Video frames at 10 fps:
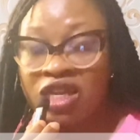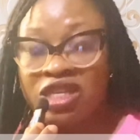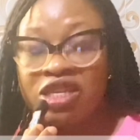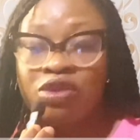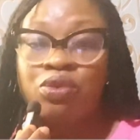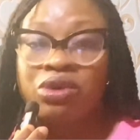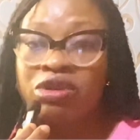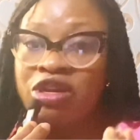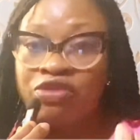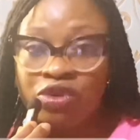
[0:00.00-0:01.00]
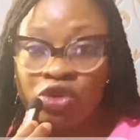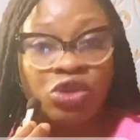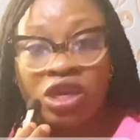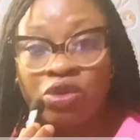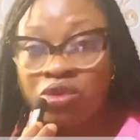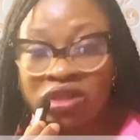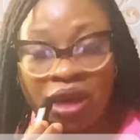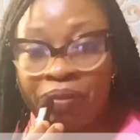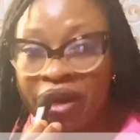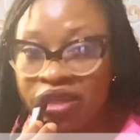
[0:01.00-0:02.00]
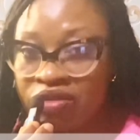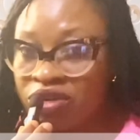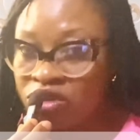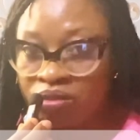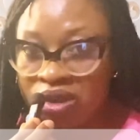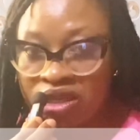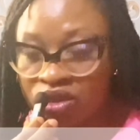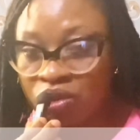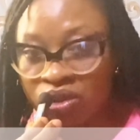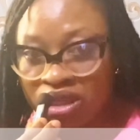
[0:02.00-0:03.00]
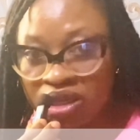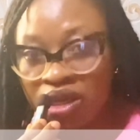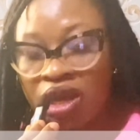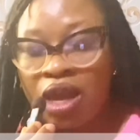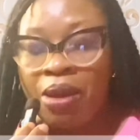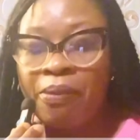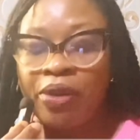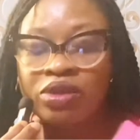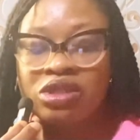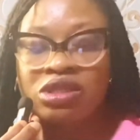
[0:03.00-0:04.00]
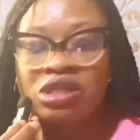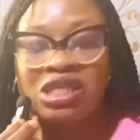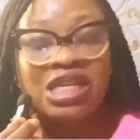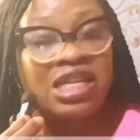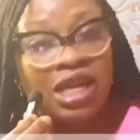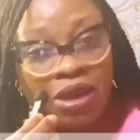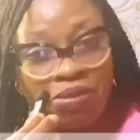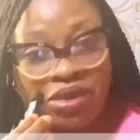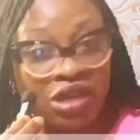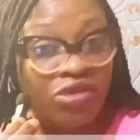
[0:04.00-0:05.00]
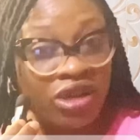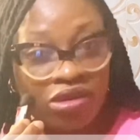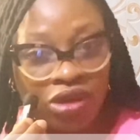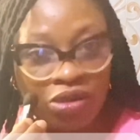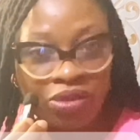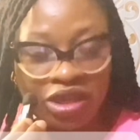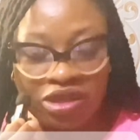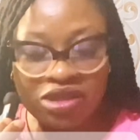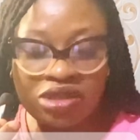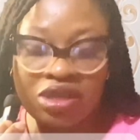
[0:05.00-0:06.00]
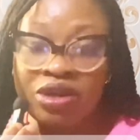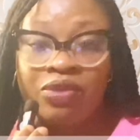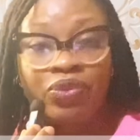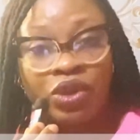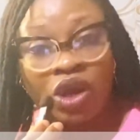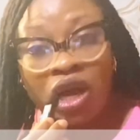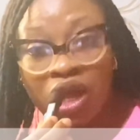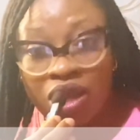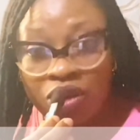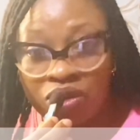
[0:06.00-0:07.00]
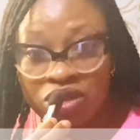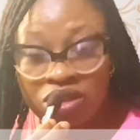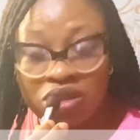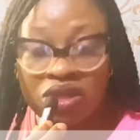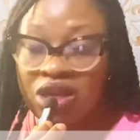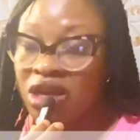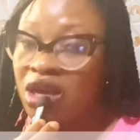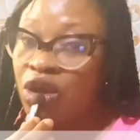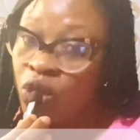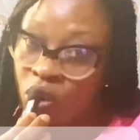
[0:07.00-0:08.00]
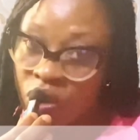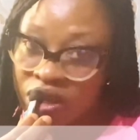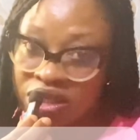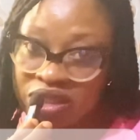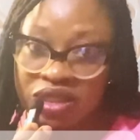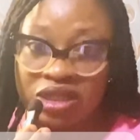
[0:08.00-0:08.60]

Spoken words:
they will give you, then you will start buying the razor blade only. But the real name is callus corn